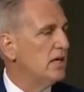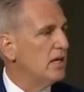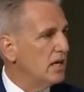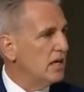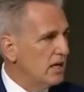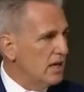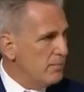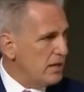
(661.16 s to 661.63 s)

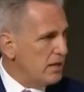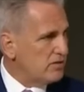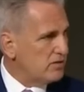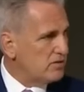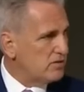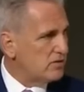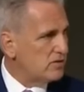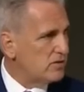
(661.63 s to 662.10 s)
It
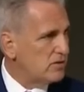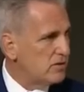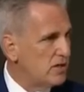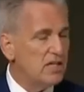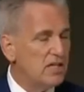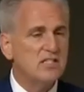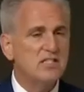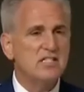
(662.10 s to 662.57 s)
limits,
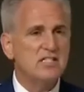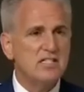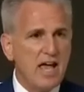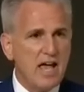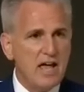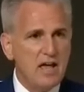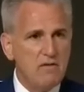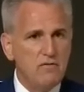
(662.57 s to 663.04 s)
it
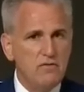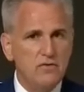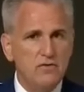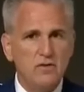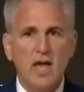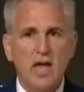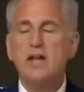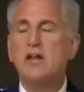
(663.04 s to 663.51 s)

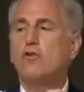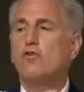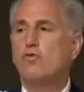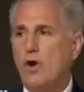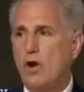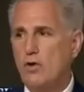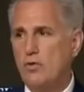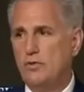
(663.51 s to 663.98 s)
saves, and it
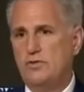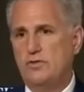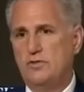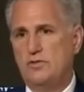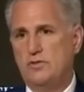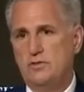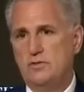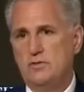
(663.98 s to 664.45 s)

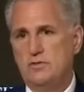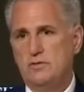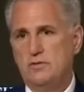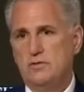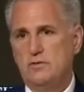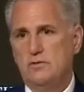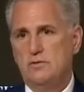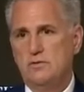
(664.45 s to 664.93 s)
grows.
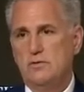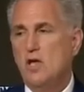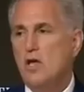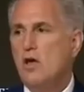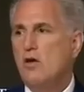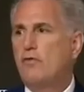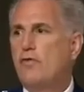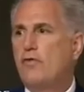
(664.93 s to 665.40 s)

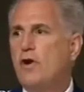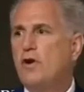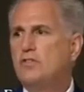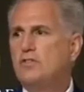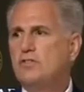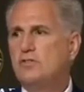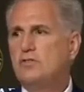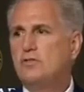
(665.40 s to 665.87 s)

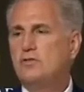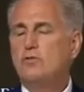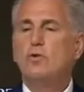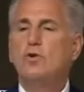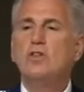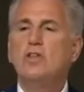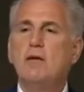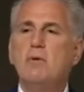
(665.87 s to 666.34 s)
First,
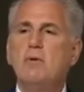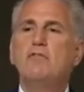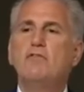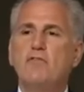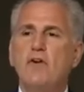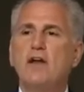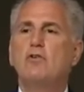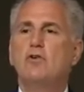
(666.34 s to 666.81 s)
we'll limit
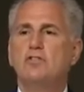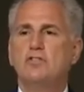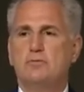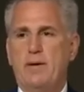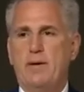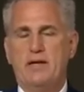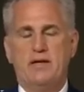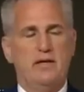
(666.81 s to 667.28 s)
federal
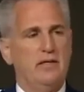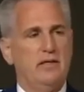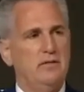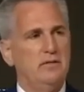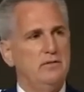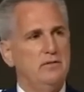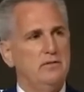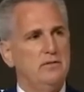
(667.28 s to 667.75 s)
spending.
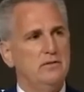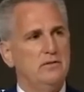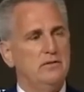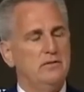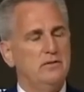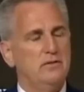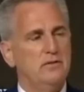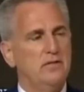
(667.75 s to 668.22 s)

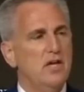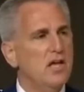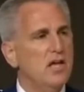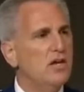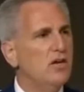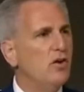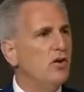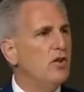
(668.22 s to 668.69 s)

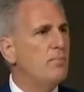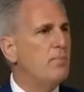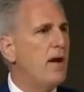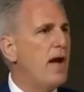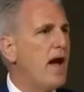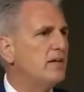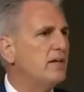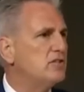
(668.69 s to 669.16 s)
You know, in the
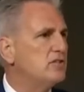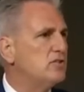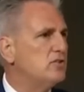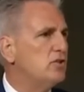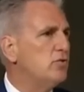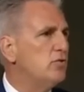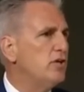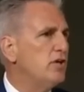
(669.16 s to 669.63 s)

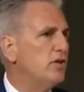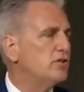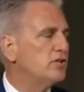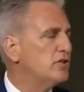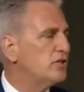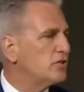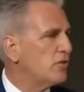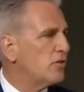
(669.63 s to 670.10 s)
past 2
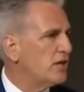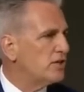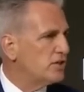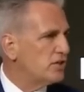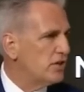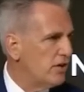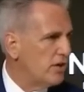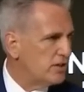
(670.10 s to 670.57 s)
years,
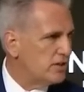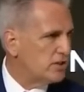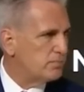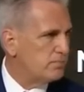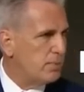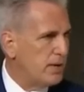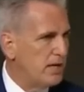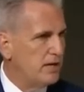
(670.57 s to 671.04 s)
discretionary
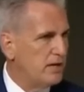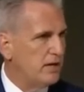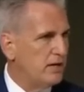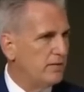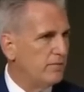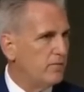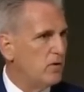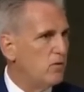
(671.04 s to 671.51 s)

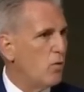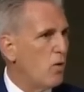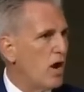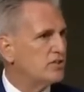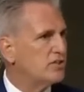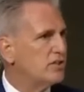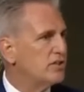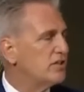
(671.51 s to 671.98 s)
spending in
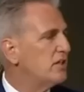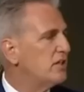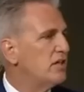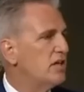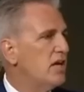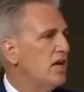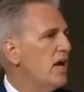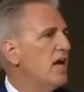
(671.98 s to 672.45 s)

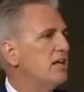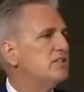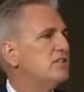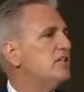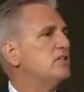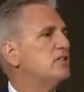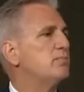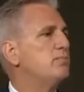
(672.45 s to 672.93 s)
Washington
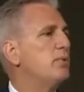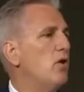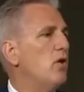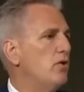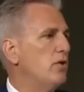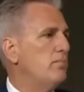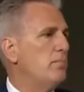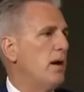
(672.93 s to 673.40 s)
has
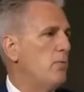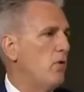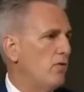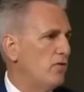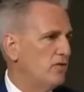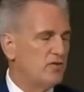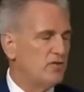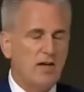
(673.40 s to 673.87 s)
exploded by
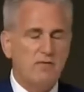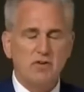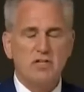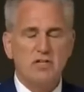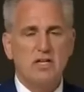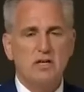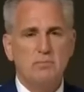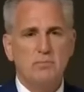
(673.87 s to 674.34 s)
more than
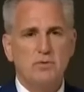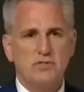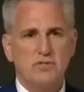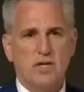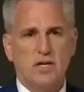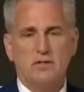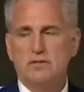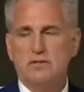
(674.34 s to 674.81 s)

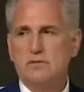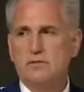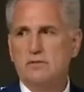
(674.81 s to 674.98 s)
17%.